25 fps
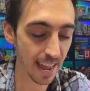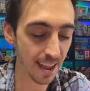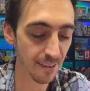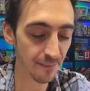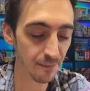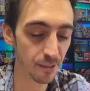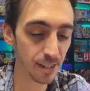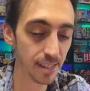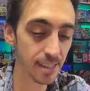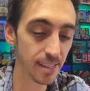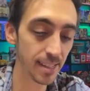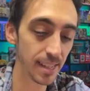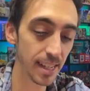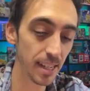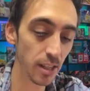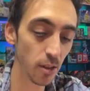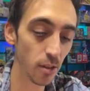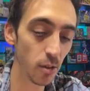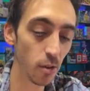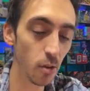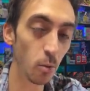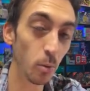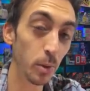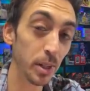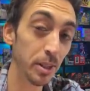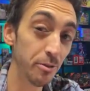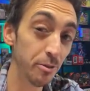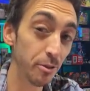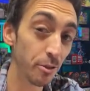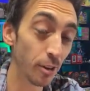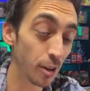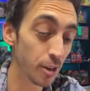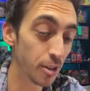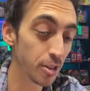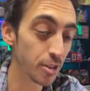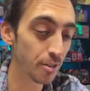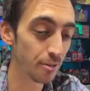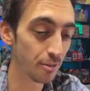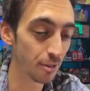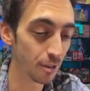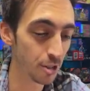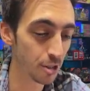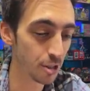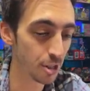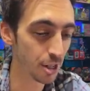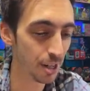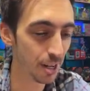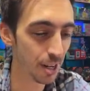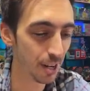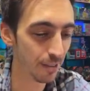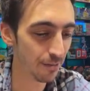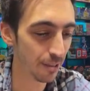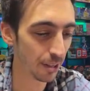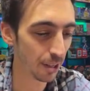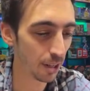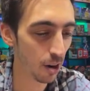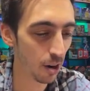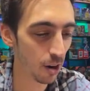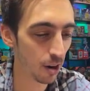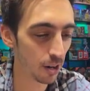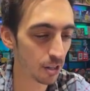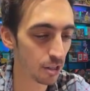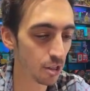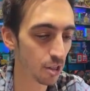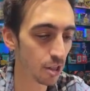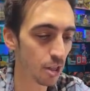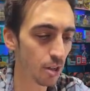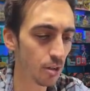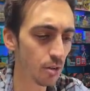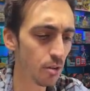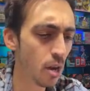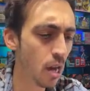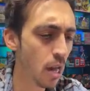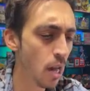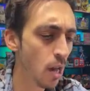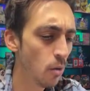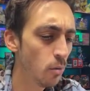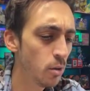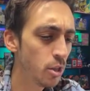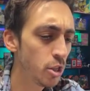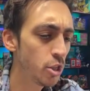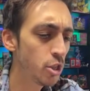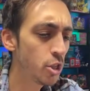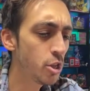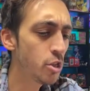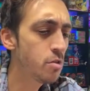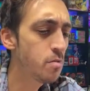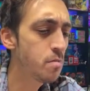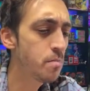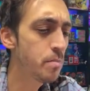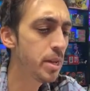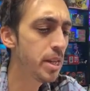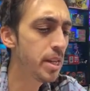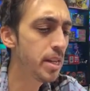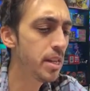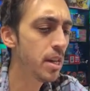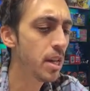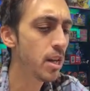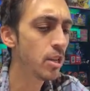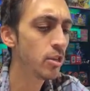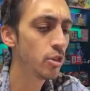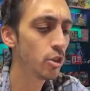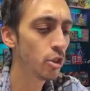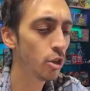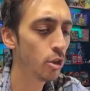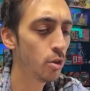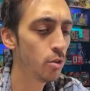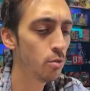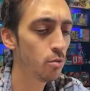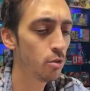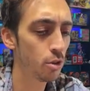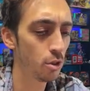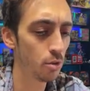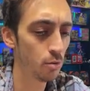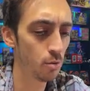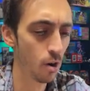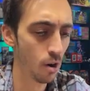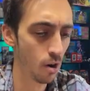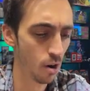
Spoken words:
every single reverse version of the card too, which shouldn't be too